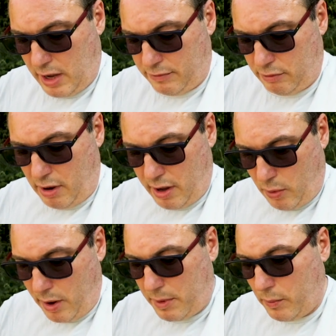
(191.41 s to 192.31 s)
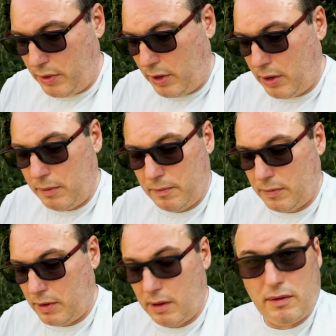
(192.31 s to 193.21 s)
you have the right equipment with you
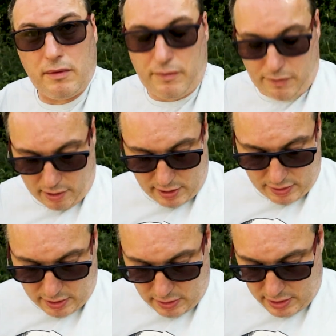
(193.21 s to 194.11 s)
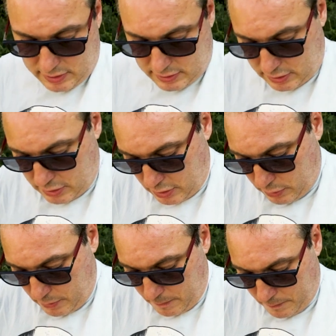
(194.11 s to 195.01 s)
for anything you need to do,